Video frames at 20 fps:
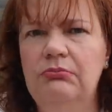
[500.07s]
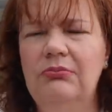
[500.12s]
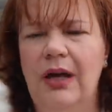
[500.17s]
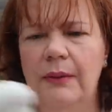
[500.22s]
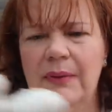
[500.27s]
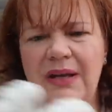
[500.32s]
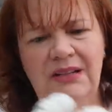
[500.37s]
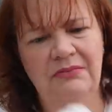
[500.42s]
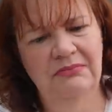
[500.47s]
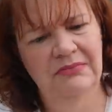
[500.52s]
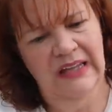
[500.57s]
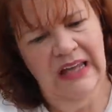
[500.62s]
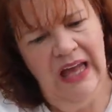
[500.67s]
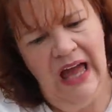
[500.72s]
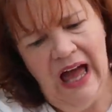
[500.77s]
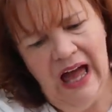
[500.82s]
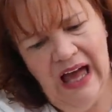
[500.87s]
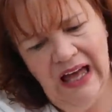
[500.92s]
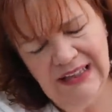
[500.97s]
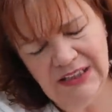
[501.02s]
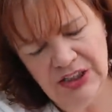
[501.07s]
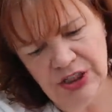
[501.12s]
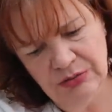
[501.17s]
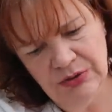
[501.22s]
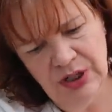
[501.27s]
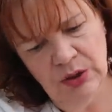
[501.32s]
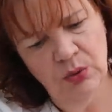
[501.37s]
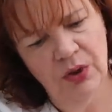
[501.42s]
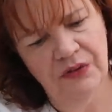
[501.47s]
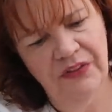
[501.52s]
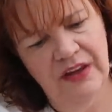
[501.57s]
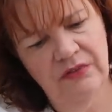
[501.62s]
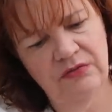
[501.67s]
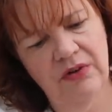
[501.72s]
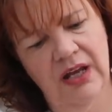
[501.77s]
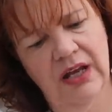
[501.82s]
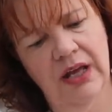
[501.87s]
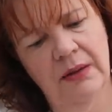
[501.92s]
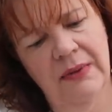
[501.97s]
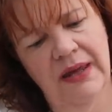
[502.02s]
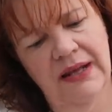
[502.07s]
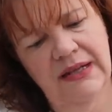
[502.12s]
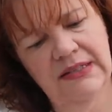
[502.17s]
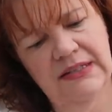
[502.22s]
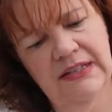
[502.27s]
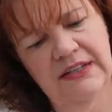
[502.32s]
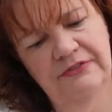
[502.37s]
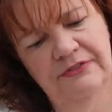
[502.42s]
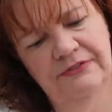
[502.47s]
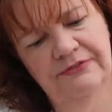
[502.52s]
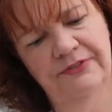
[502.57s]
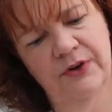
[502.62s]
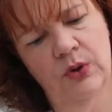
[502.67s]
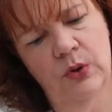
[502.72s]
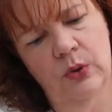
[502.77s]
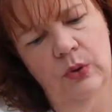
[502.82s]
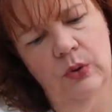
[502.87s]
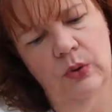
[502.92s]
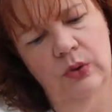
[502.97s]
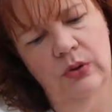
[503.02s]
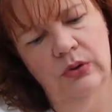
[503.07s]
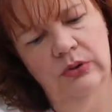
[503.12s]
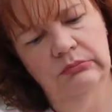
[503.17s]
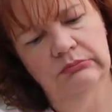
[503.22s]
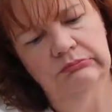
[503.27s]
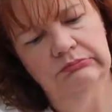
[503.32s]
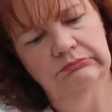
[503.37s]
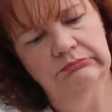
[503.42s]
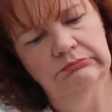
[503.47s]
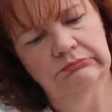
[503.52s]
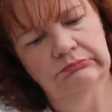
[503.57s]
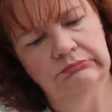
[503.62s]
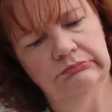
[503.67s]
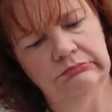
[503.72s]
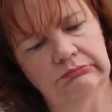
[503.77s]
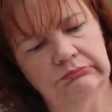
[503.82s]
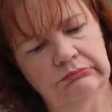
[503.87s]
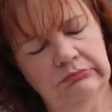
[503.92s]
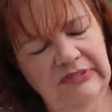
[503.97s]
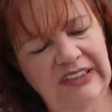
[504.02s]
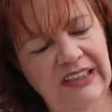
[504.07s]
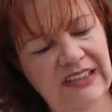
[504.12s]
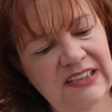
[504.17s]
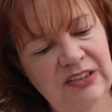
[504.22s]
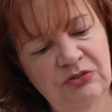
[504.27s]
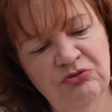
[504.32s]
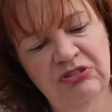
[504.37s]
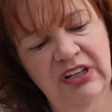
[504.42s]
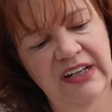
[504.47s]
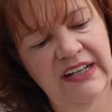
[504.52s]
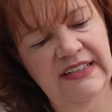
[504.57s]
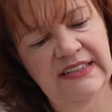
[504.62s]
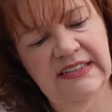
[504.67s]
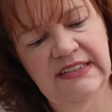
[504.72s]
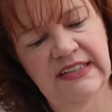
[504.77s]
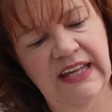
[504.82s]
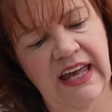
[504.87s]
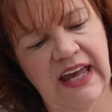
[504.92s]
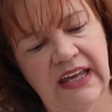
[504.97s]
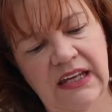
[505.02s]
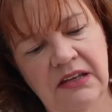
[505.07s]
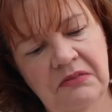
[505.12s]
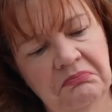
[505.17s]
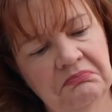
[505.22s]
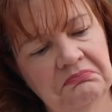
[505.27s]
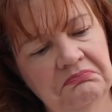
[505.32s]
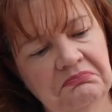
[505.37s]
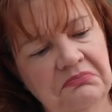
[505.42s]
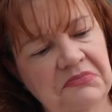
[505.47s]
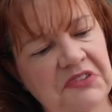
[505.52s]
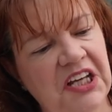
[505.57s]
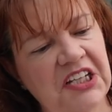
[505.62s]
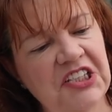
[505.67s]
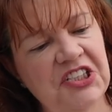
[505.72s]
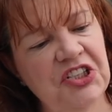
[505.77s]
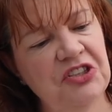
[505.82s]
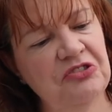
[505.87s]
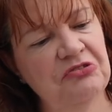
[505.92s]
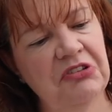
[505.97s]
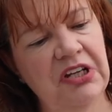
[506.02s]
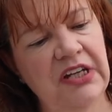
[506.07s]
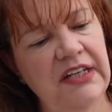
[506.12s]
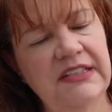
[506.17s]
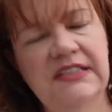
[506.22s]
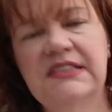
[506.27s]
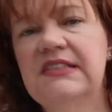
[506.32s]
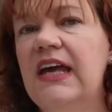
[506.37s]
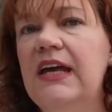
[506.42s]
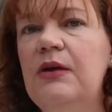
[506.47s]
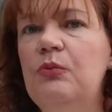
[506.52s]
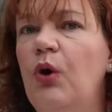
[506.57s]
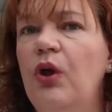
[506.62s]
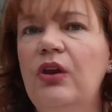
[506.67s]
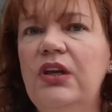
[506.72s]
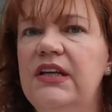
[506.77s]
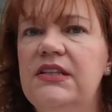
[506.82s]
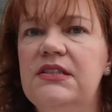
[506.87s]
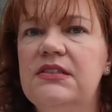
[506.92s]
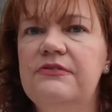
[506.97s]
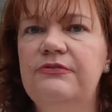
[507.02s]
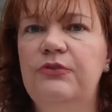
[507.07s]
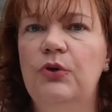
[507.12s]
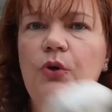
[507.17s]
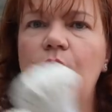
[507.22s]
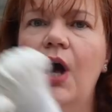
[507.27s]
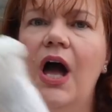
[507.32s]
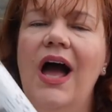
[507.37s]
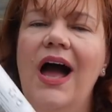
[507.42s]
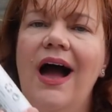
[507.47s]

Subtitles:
I mean, I don't know what they recommend it for. Doesn't really say. Doesn't really say what it's for.